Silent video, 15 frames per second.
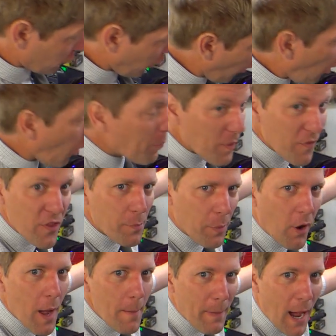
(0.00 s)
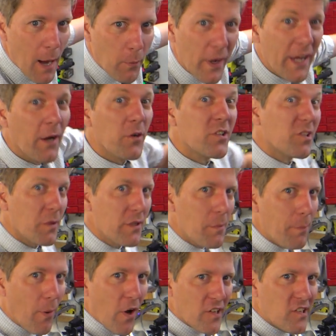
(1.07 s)
top of the bike back wheel, so when the
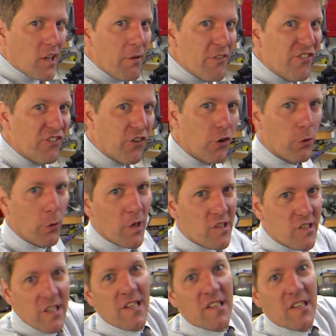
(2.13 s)
bike's going forwards,